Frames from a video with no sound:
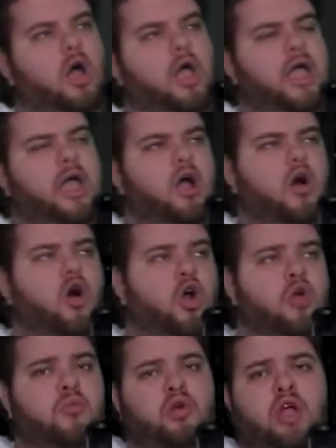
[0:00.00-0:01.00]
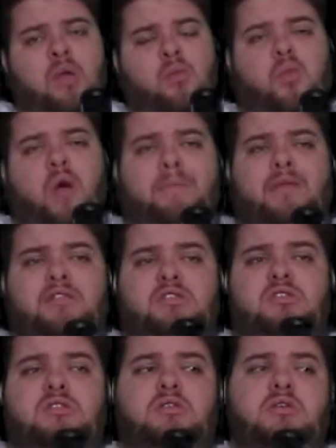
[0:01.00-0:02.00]
and armor and
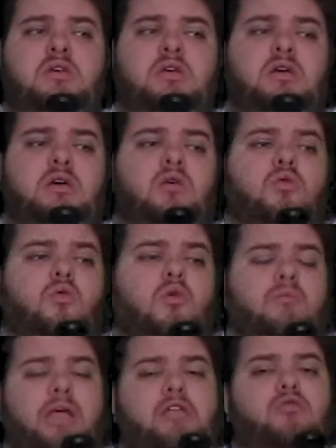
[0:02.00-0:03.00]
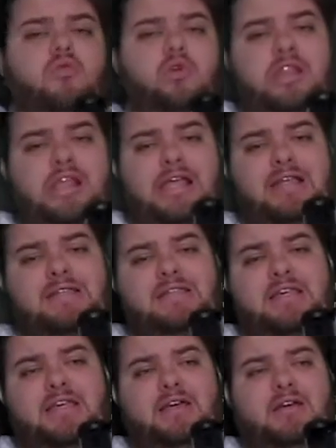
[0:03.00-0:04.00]
weapons were made really
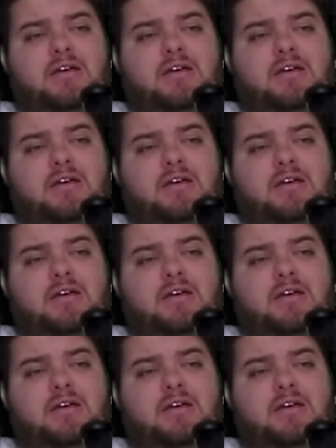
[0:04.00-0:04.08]
easy.